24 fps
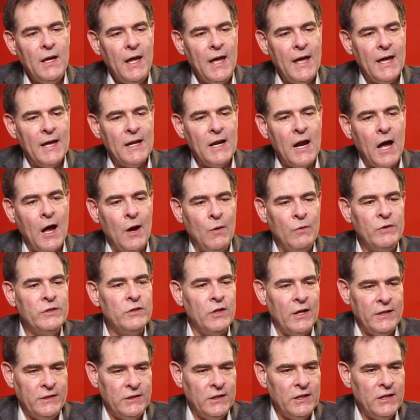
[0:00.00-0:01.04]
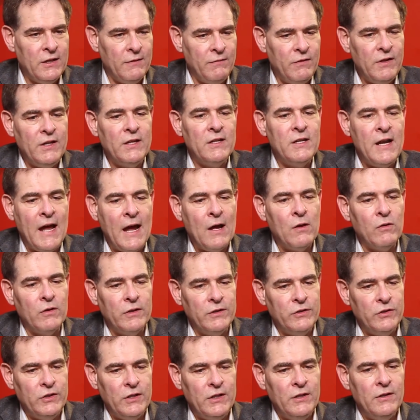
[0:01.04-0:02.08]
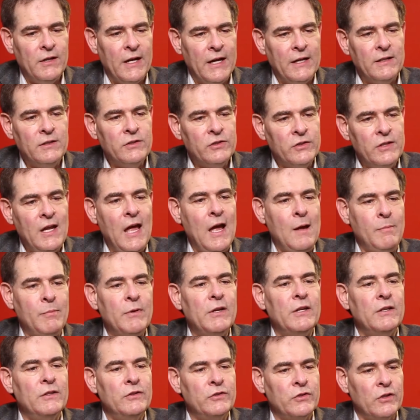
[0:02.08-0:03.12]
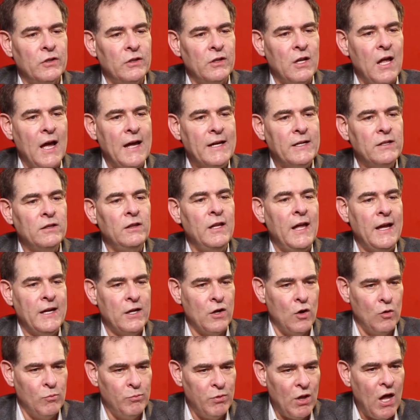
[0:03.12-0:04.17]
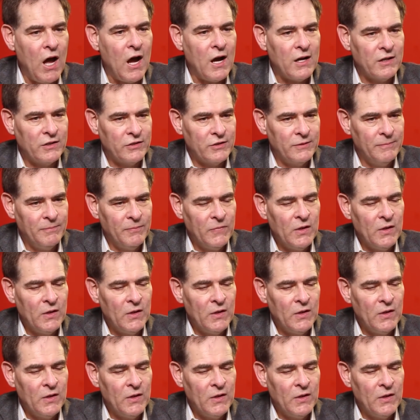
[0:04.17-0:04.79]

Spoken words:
And I always like to give the analogy that snap-ins are like Lego blocks.